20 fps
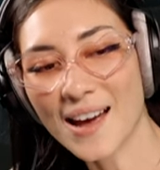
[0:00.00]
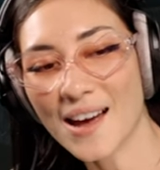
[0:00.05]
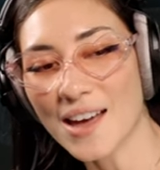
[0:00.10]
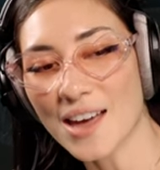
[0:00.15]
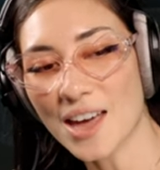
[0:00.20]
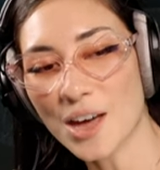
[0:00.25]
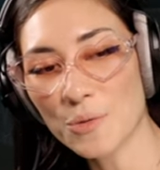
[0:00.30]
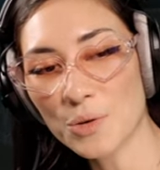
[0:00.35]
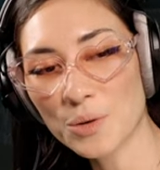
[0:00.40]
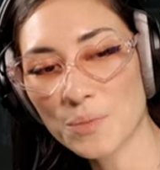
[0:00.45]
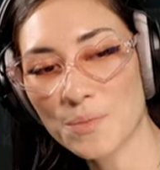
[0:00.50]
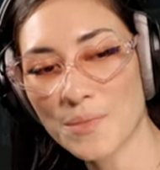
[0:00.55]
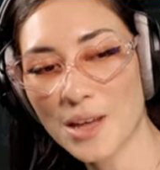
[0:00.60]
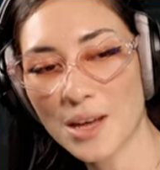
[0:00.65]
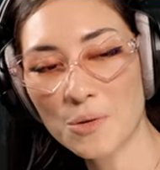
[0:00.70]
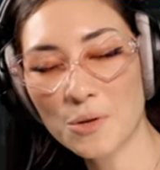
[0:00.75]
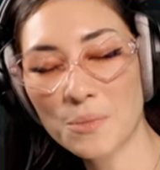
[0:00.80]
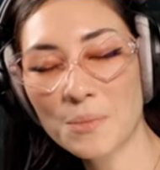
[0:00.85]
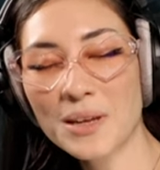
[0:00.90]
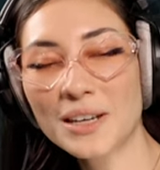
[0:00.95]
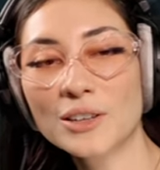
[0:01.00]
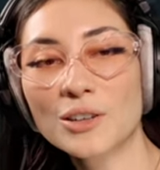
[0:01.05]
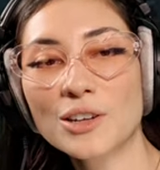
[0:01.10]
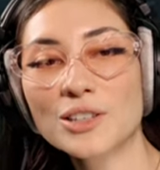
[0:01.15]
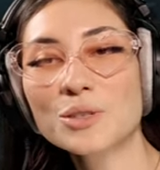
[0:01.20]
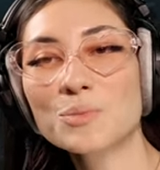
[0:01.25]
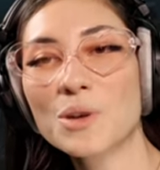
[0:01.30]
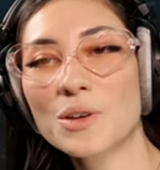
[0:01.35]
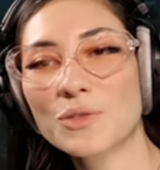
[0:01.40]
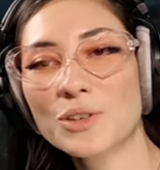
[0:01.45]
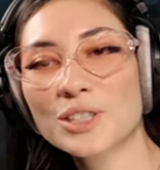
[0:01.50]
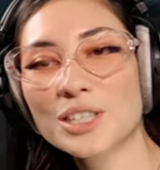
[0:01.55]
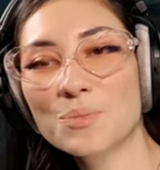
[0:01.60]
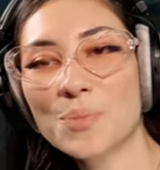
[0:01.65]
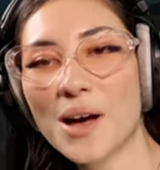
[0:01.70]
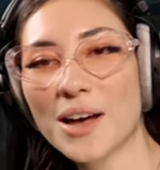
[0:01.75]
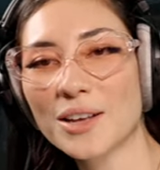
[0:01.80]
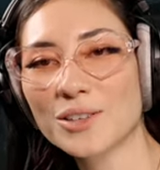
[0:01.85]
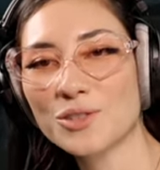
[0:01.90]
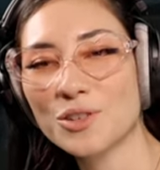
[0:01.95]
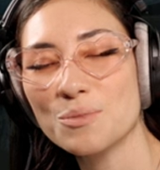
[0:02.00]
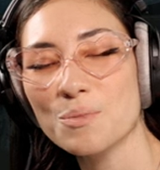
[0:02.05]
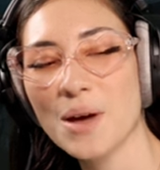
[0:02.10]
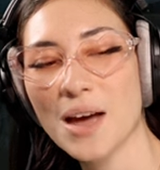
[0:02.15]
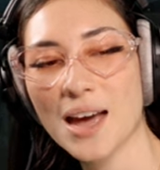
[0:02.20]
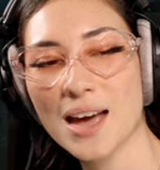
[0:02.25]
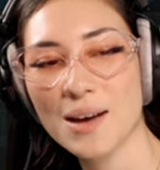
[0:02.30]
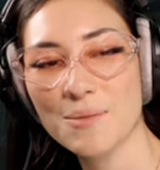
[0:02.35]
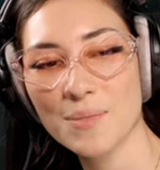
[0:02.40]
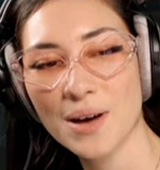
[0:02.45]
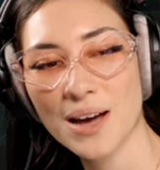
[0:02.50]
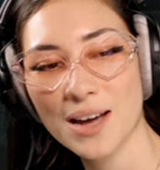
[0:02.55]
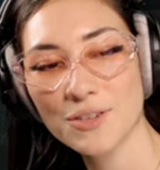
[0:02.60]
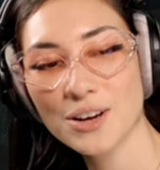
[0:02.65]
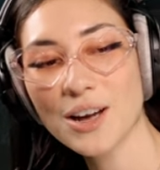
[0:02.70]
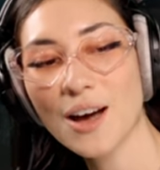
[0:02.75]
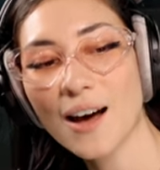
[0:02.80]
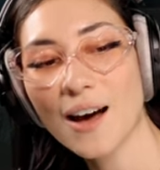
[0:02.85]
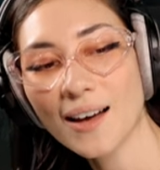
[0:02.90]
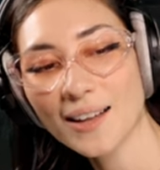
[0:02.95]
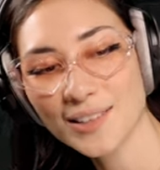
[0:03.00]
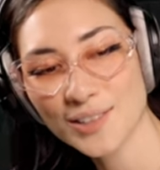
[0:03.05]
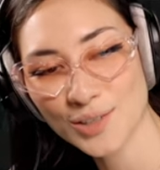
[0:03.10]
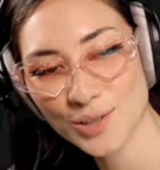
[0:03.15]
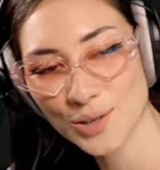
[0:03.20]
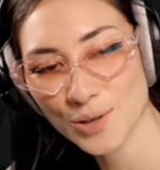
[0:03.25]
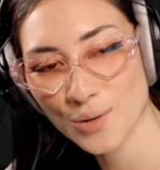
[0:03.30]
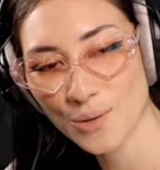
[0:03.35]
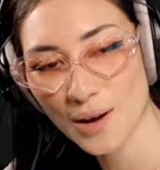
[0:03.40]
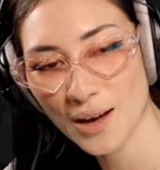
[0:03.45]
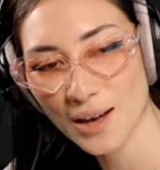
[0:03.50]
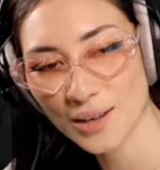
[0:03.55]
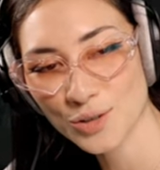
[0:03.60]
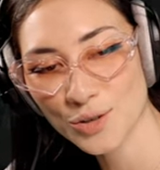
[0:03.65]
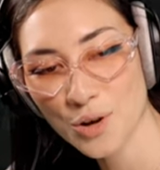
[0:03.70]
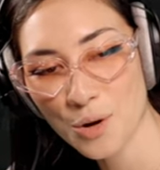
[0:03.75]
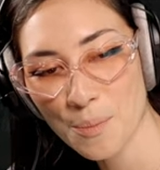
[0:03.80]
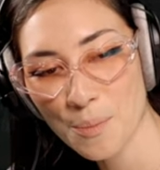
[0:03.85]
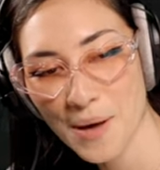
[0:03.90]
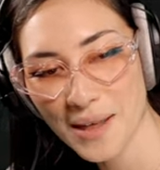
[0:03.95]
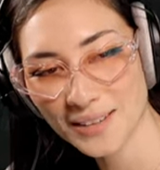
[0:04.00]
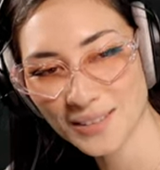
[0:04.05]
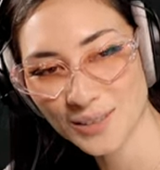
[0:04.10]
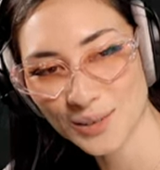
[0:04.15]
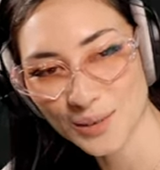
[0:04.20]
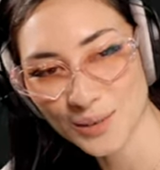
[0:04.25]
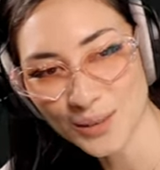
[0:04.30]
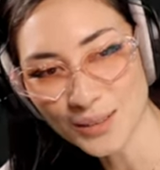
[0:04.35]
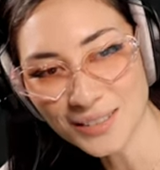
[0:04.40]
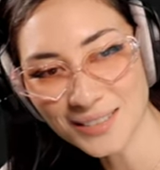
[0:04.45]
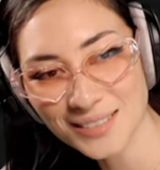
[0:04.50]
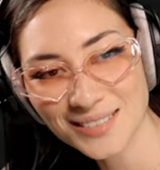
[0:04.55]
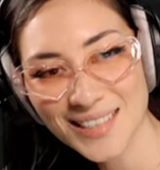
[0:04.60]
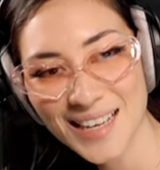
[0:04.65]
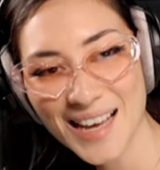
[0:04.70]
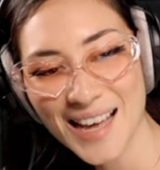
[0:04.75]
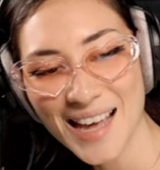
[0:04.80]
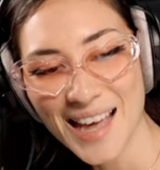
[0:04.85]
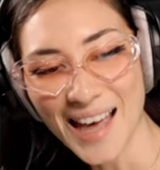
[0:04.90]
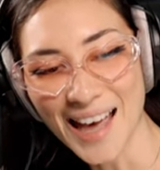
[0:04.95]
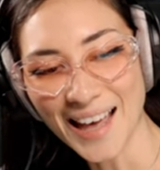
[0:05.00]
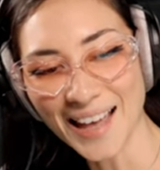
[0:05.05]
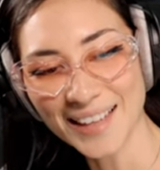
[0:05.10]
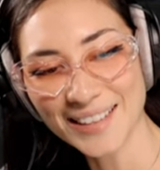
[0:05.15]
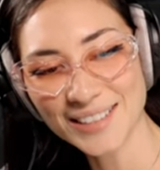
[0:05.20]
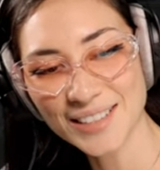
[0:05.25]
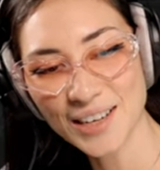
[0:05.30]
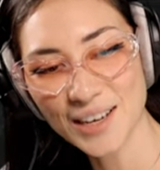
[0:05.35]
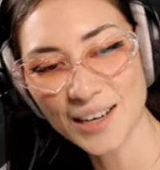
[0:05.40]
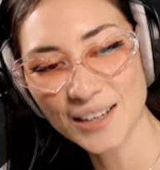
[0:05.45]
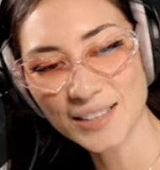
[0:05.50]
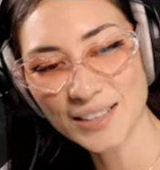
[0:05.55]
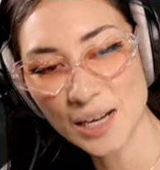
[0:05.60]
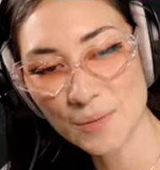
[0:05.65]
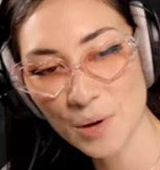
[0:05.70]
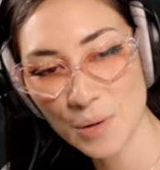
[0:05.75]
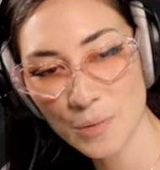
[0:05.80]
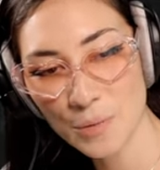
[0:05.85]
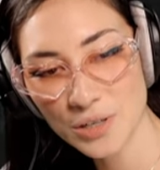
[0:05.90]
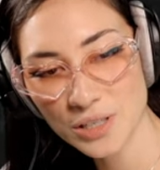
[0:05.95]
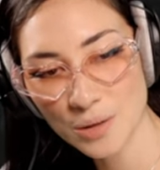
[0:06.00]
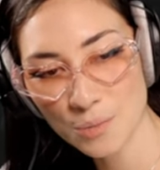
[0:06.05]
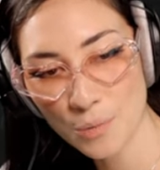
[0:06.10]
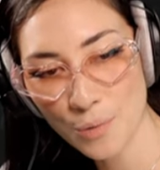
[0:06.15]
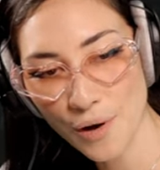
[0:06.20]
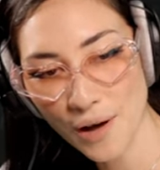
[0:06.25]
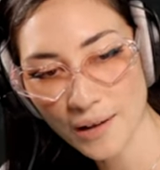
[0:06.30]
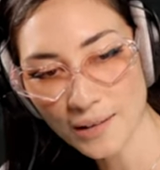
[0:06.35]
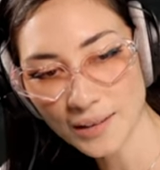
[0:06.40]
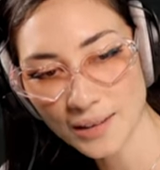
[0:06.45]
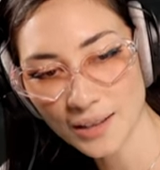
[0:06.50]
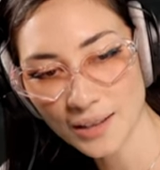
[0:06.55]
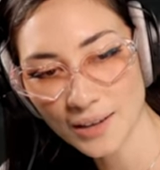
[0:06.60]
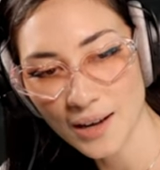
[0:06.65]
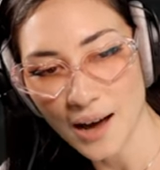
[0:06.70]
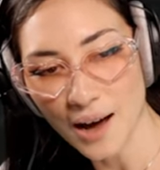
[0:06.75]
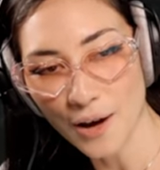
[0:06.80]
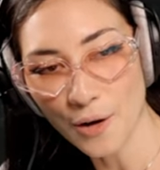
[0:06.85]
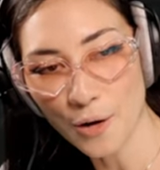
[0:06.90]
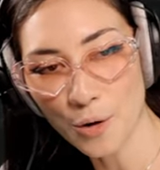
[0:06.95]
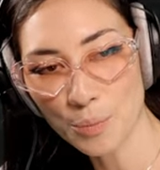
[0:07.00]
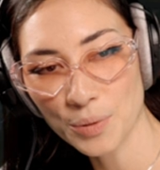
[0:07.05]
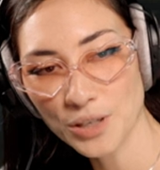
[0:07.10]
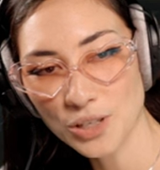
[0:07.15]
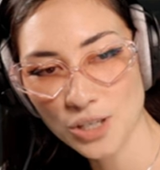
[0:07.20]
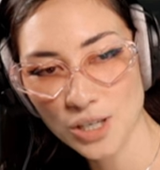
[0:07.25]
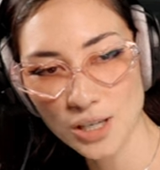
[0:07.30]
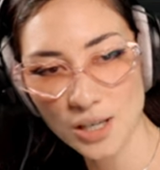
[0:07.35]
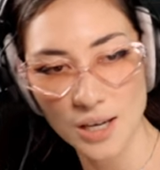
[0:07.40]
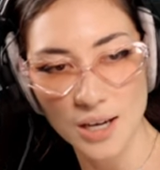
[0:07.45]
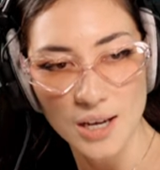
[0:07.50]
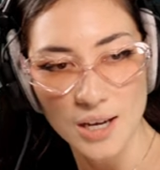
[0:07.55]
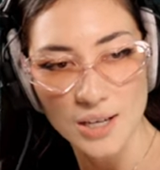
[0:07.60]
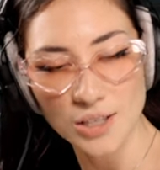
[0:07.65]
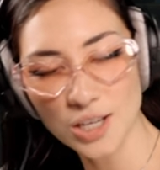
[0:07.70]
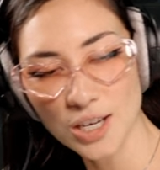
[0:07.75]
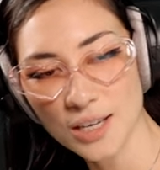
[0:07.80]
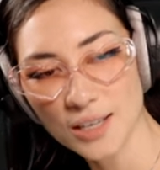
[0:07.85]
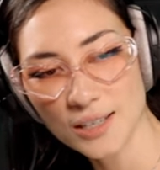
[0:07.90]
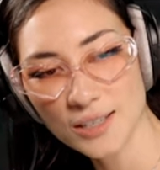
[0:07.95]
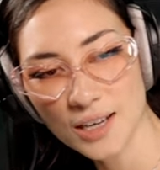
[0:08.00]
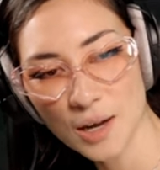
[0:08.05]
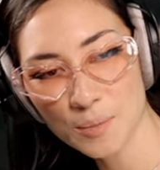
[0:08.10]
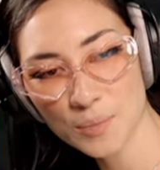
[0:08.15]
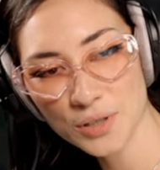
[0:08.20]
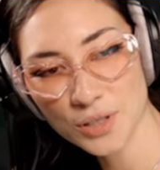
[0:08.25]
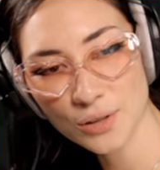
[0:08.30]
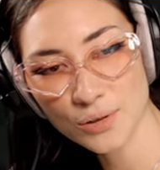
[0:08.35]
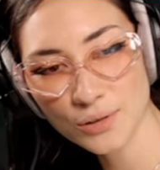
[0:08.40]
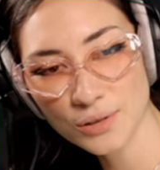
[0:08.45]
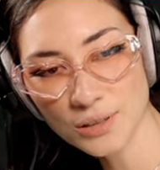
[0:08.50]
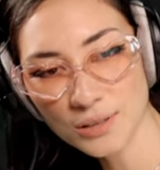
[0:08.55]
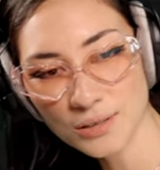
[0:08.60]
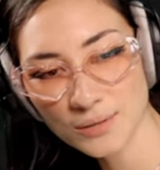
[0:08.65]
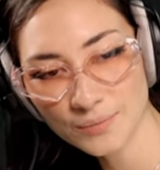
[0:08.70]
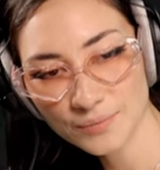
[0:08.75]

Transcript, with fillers: It would it would mean a lot to me if you did pass on my my regards to uh, to Gopetto, and uh, tell him I wish him well, and I, I hope he che cheers up soon.